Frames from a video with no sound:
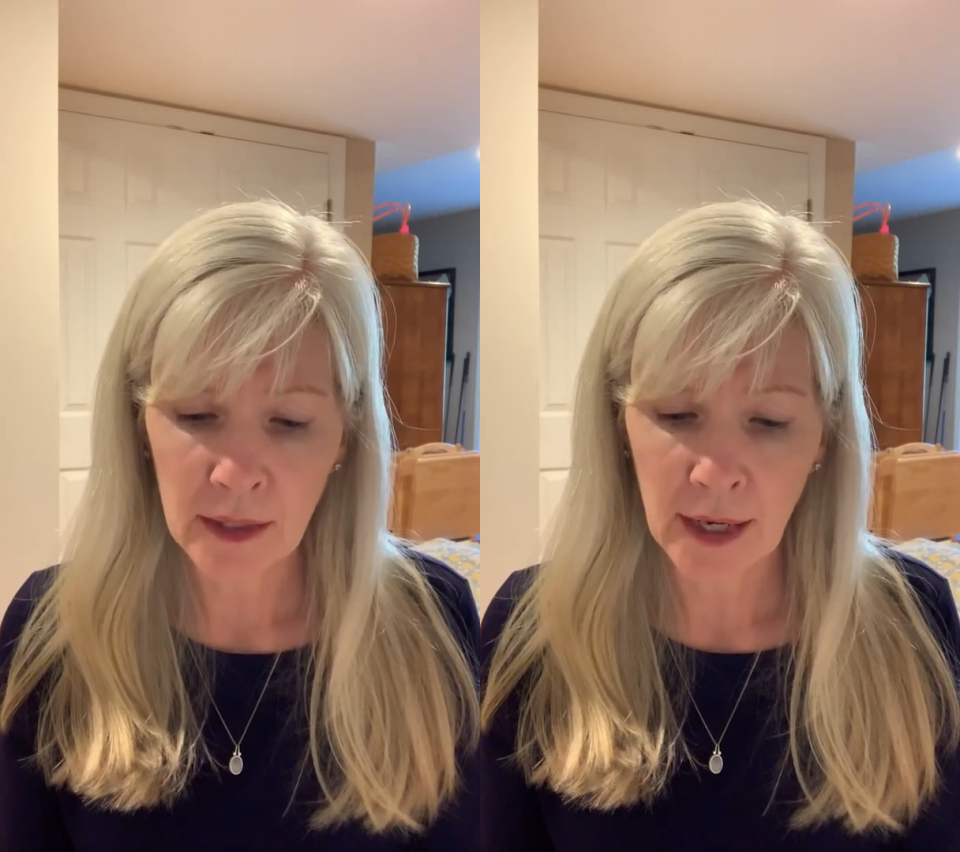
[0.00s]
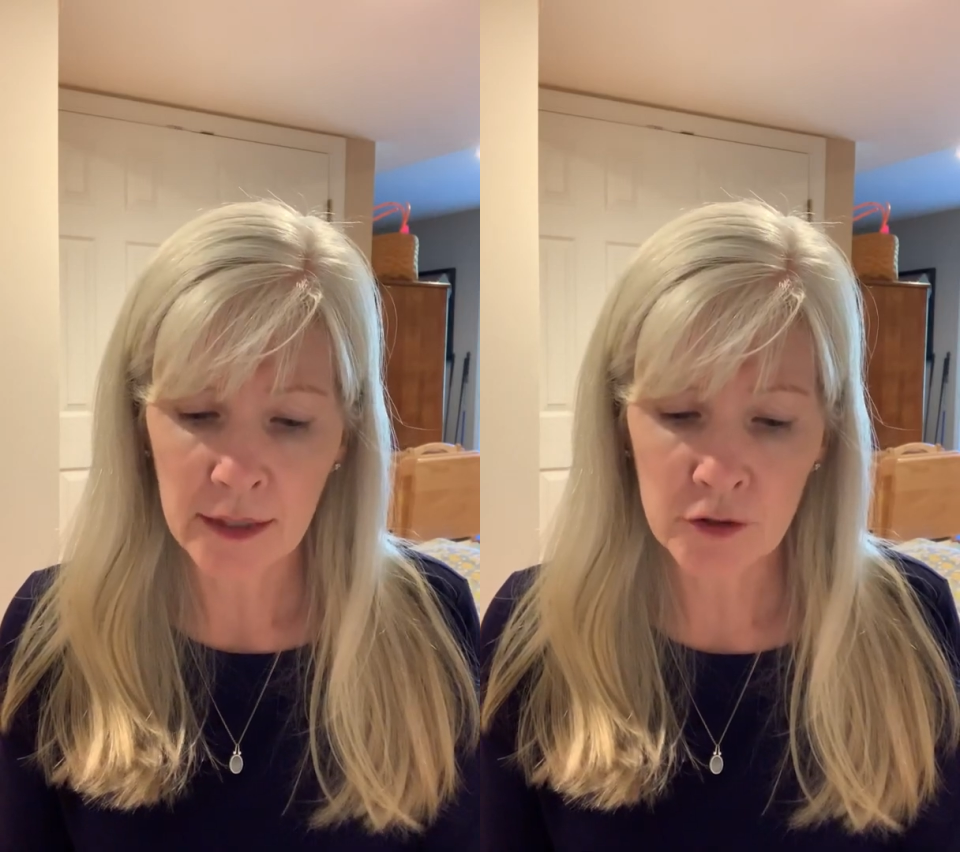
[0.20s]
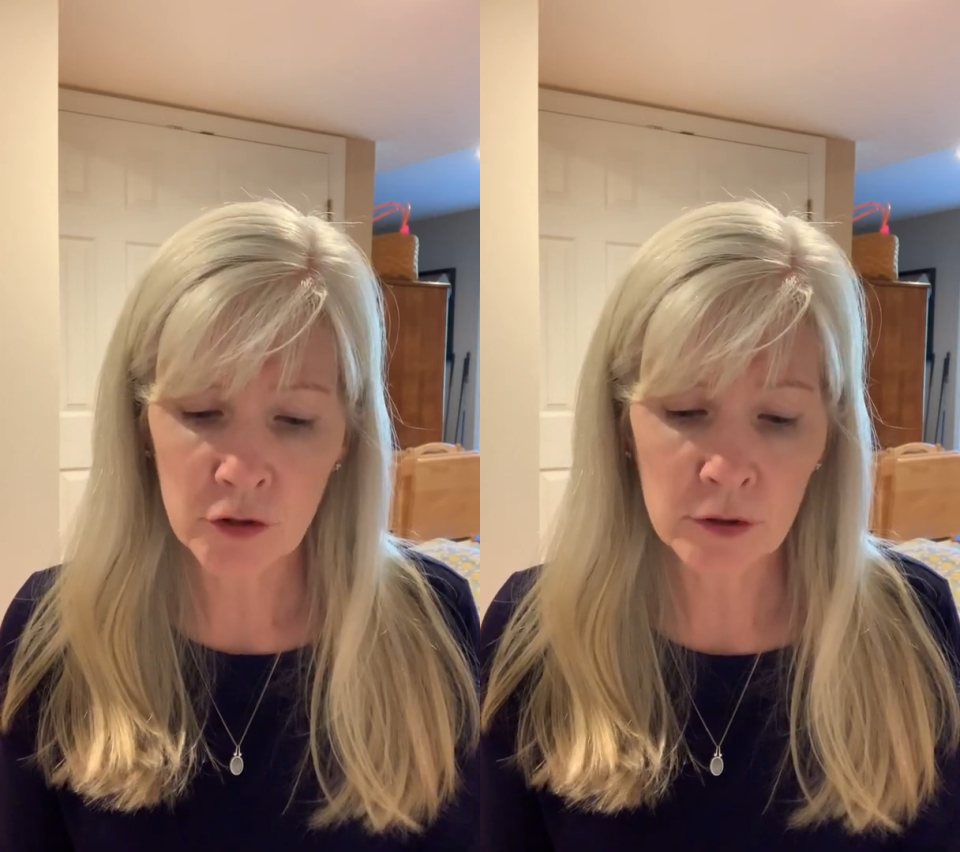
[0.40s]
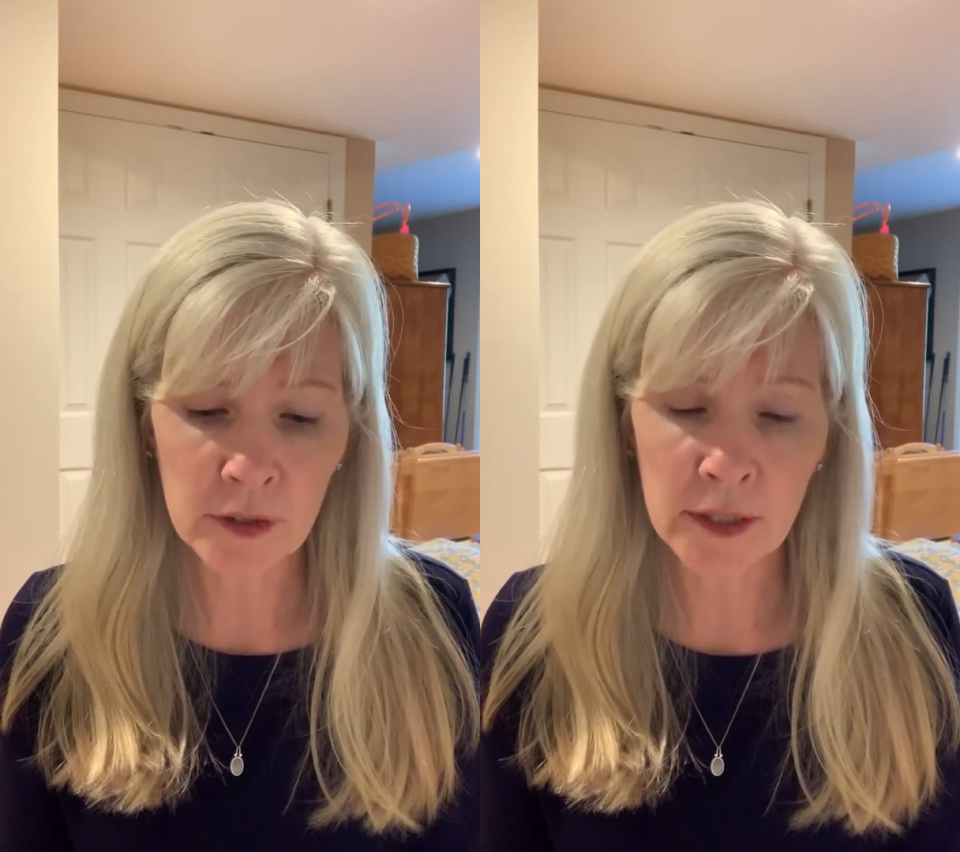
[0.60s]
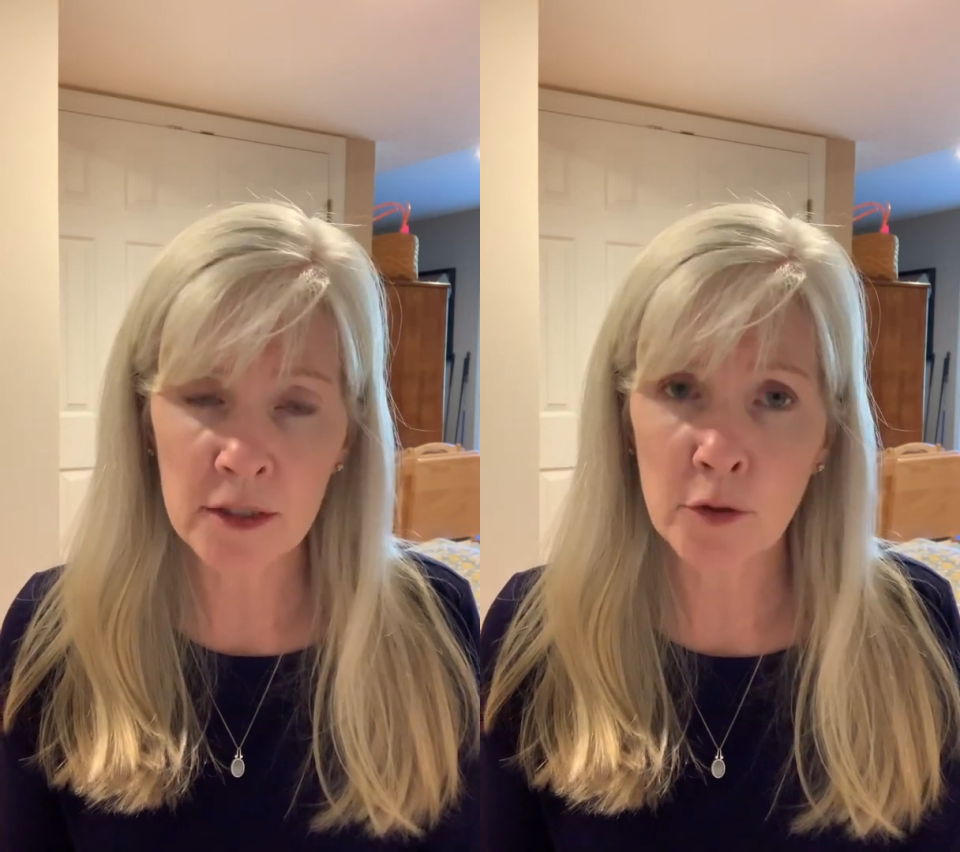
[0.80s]
and it
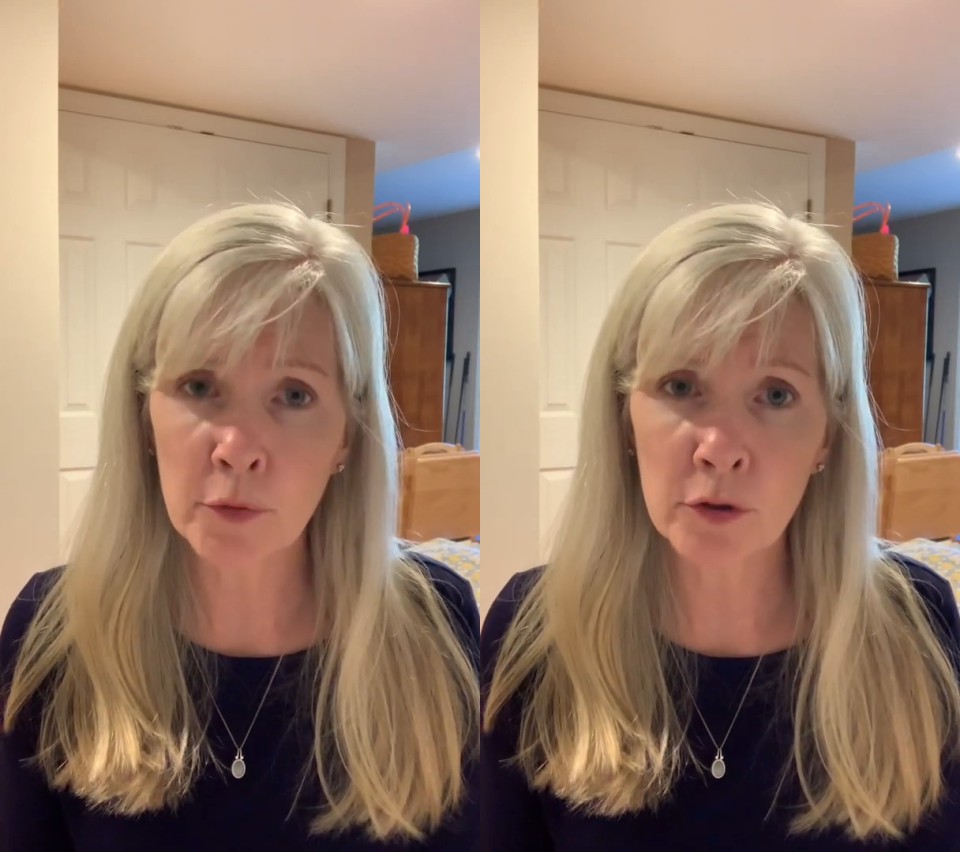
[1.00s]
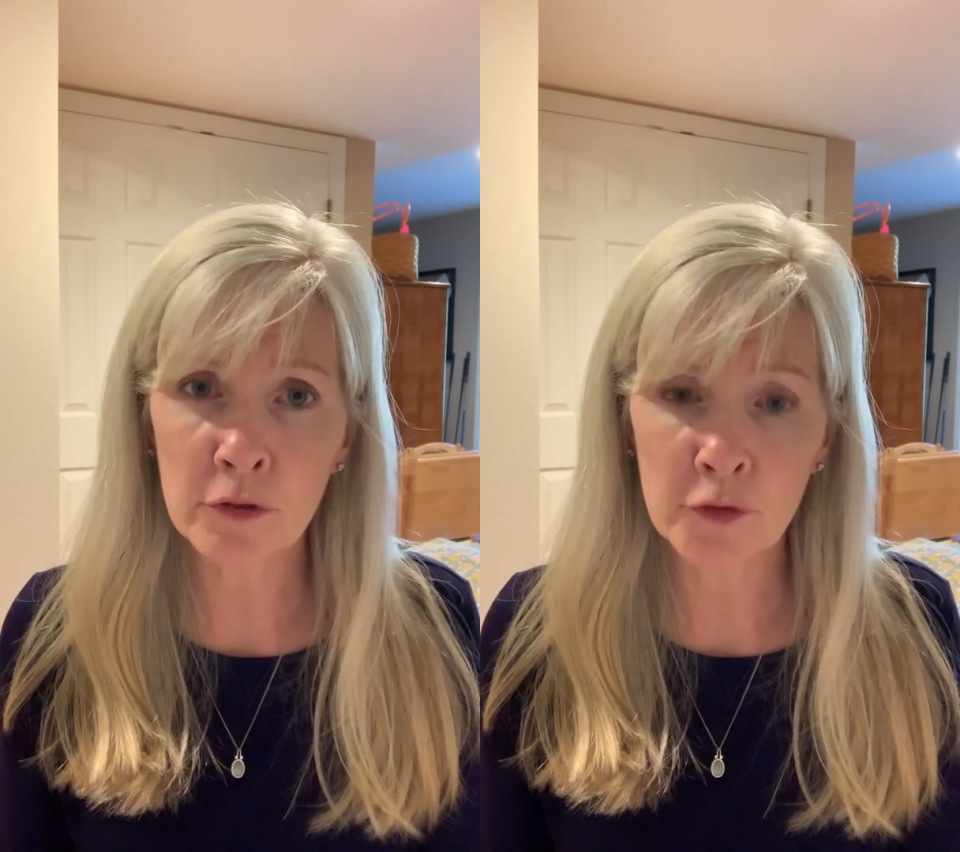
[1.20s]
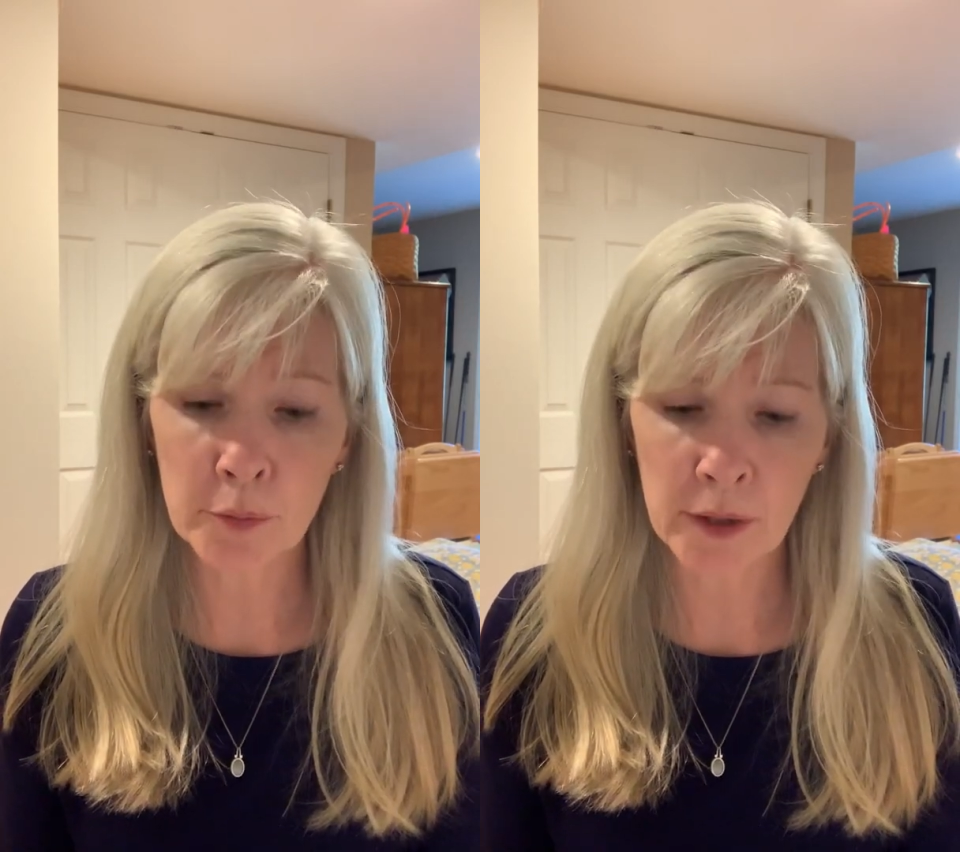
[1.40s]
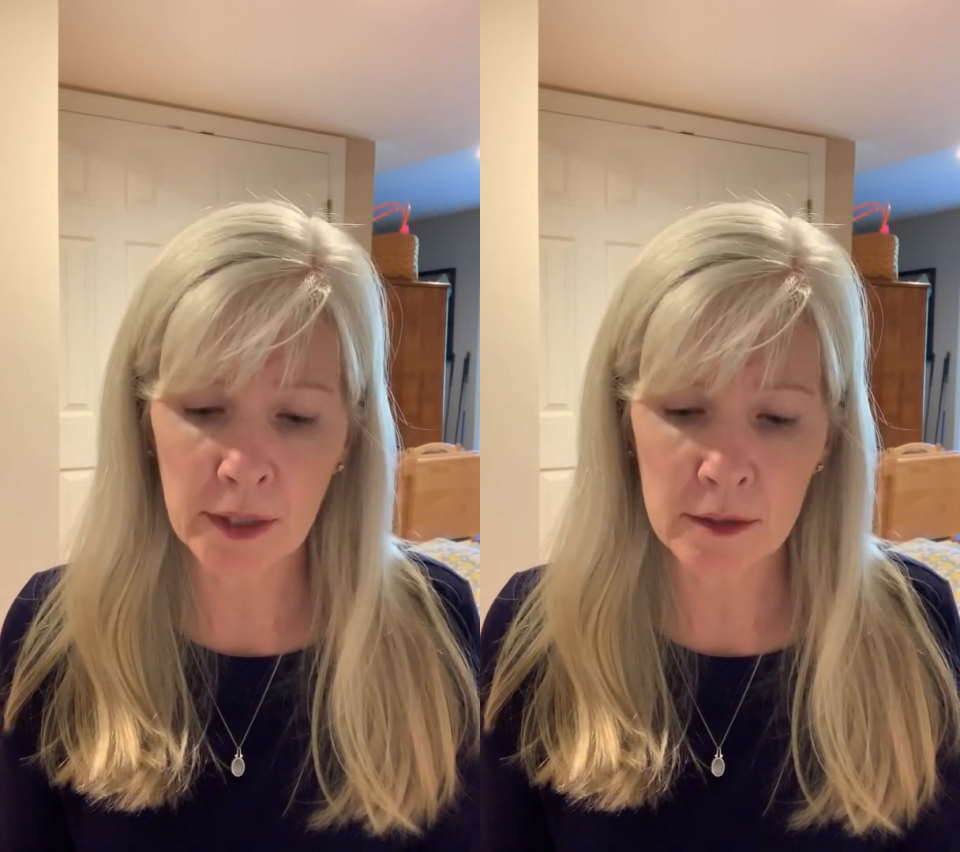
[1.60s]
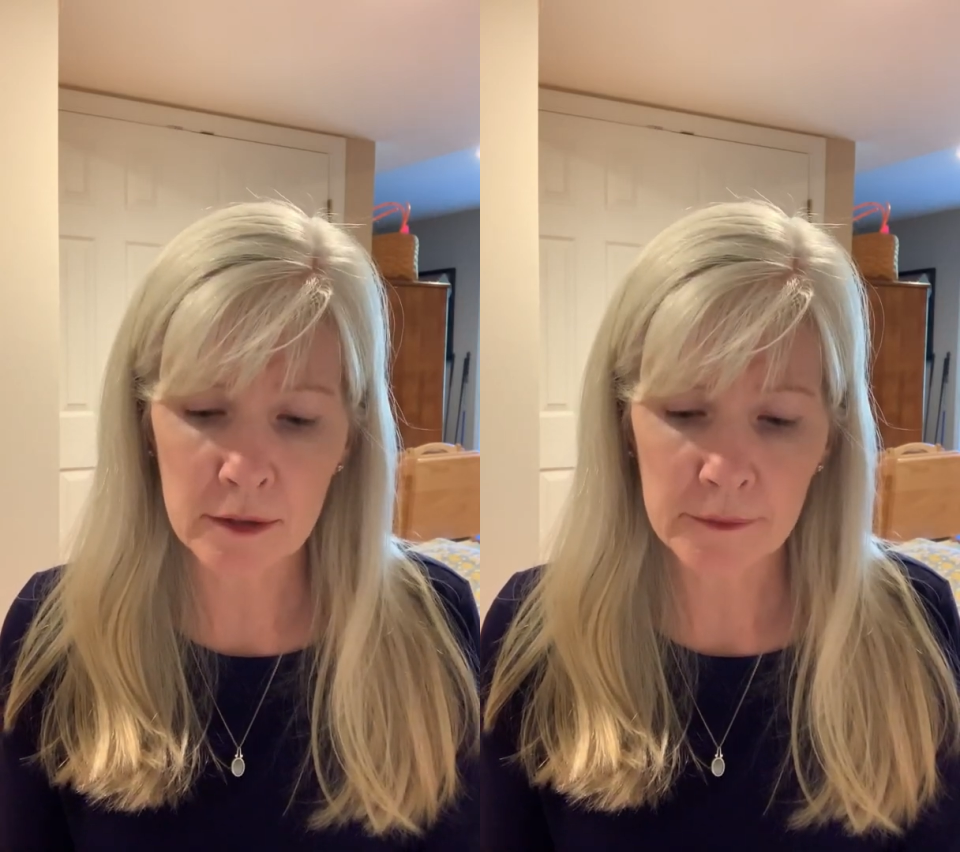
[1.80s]
certainly is a beautiful
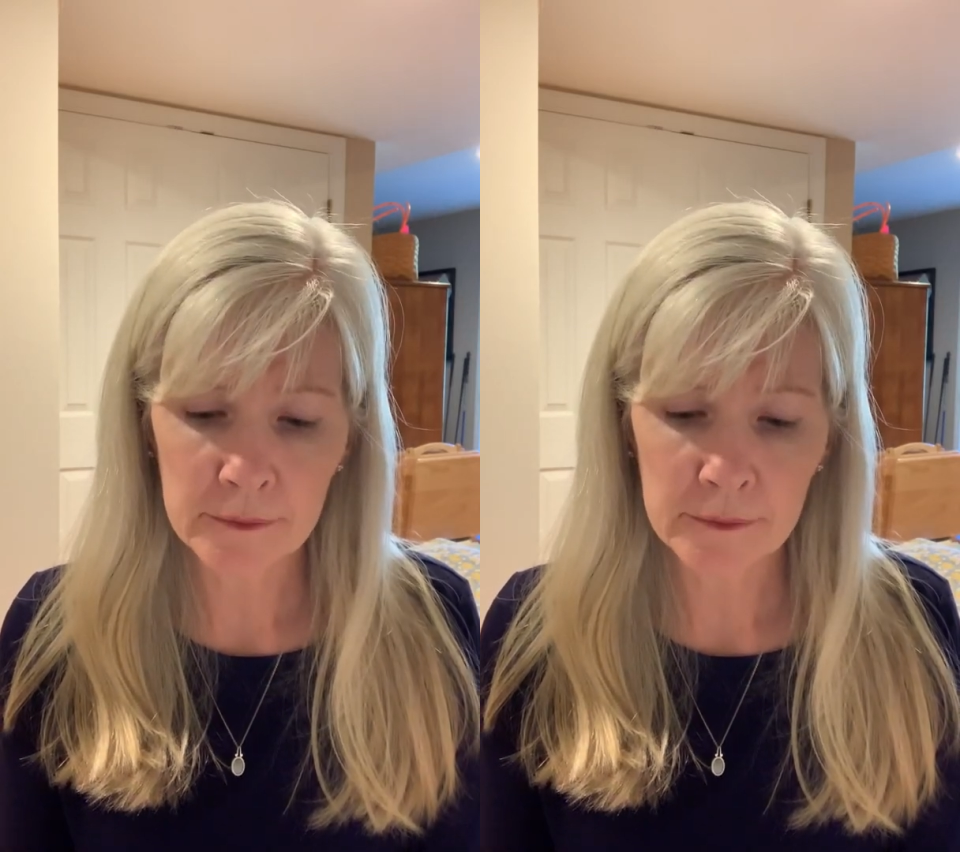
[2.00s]
place,